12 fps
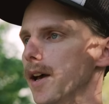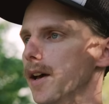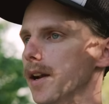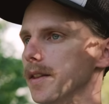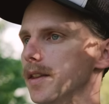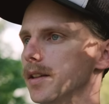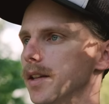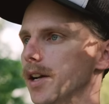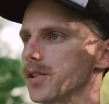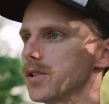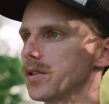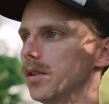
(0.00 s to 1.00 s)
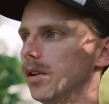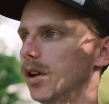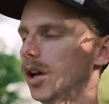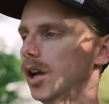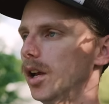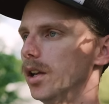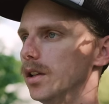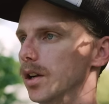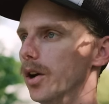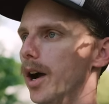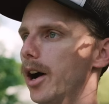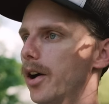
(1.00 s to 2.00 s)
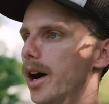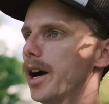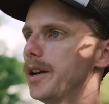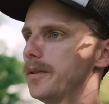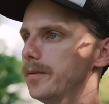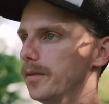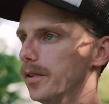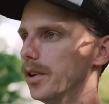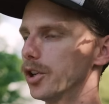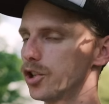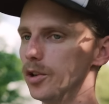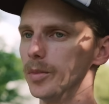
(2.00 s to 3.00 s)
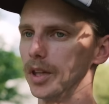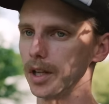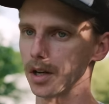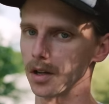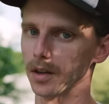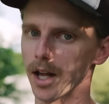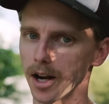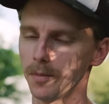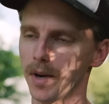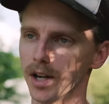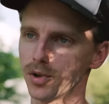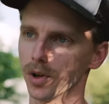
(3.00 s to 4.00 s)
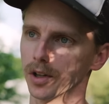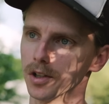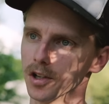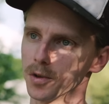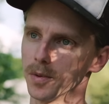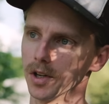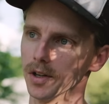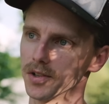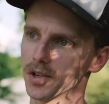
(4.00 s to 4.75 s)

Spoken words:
And I think that's, you know, how I accumulated a lot of my trucking experience,